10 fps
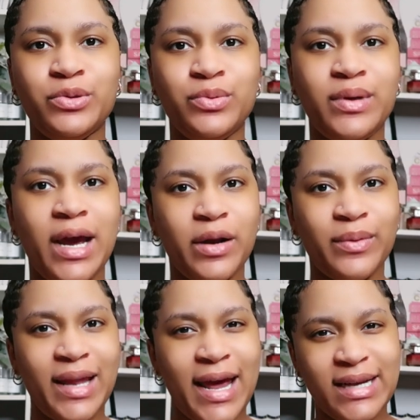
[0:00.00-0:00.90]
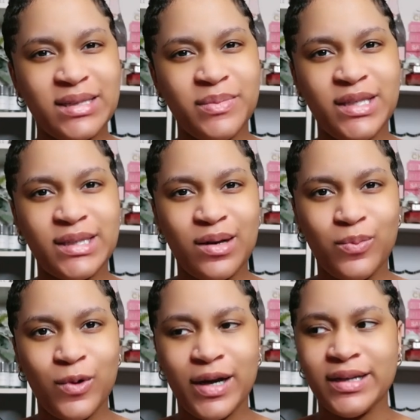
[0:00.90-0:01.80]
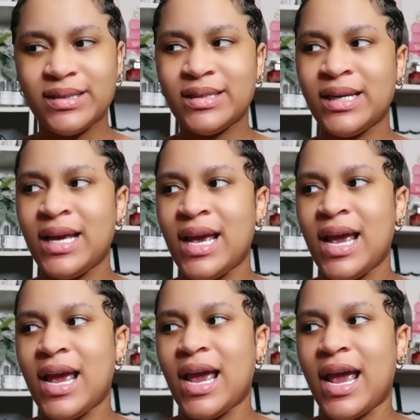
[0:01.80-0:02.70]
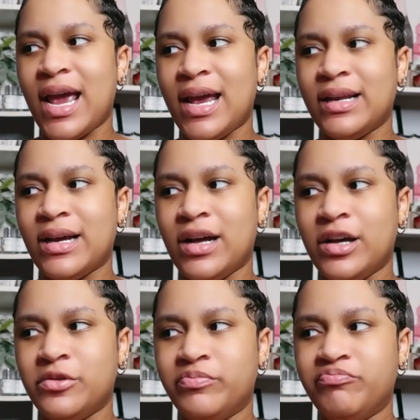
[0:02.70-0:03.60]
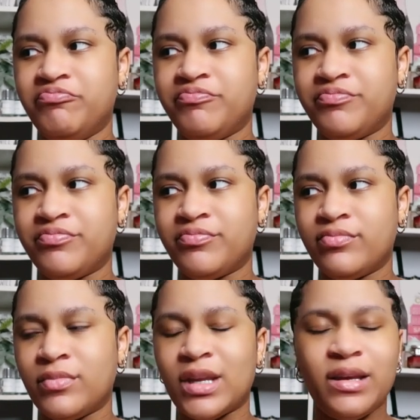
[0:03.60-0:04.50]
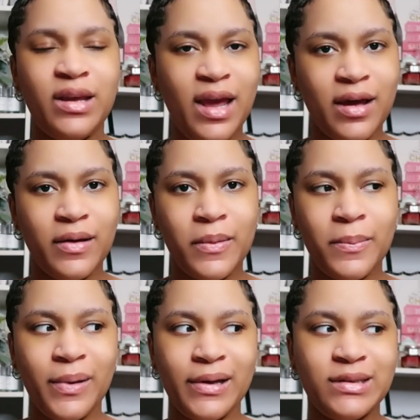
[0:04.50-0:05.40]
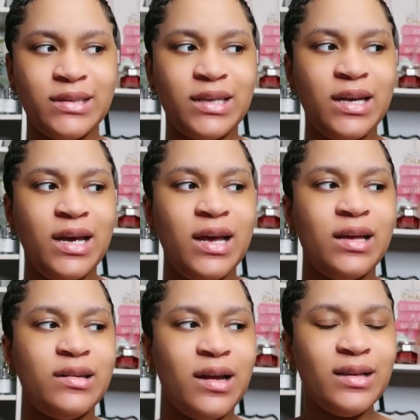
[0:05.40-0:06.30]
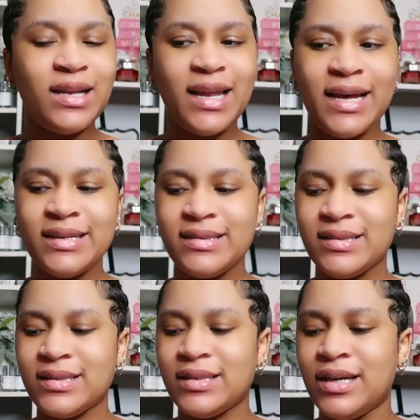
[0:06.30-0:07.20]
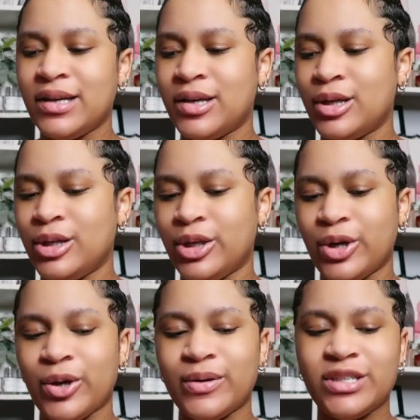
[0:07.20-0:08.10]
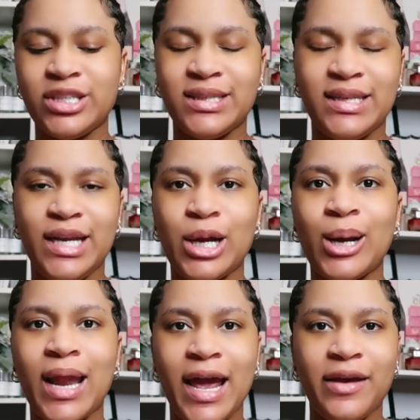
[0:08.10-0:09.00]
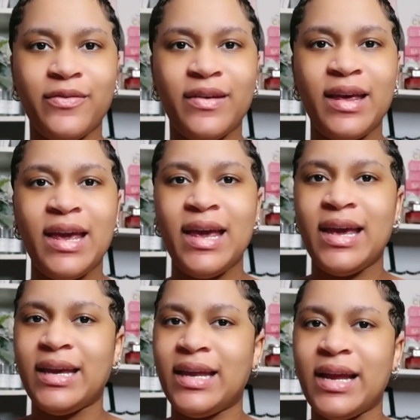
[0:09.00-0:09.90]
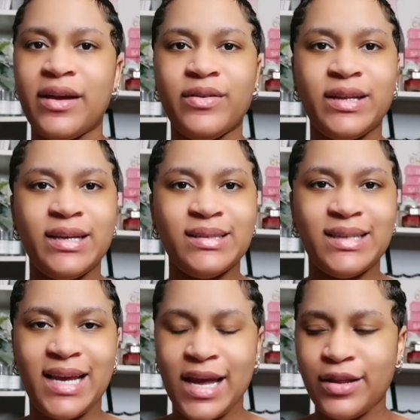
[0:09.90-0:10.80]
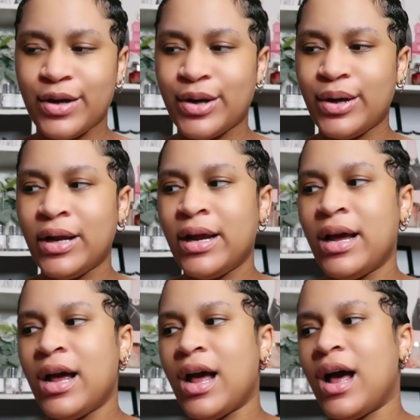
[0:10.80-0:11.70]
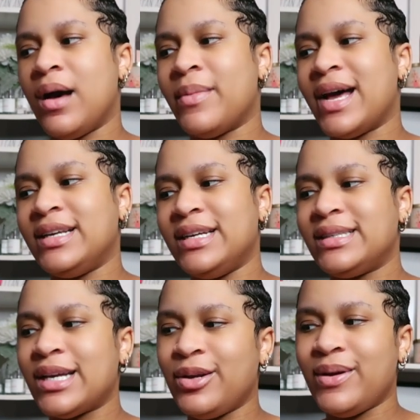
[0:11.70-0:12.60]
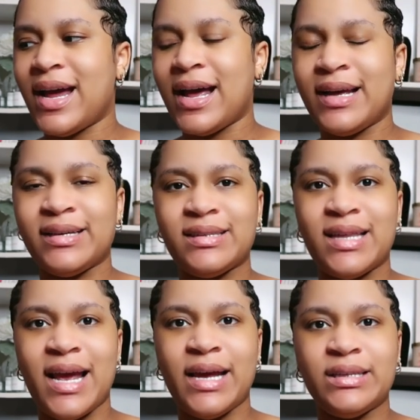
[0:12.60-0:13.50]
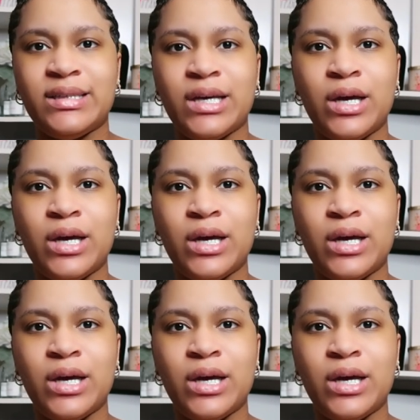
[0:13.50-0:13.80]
to kind of relax me somewhat. And yeah, but nonetheless, your girl is just getting her life, getting everything together. I did tell you guys that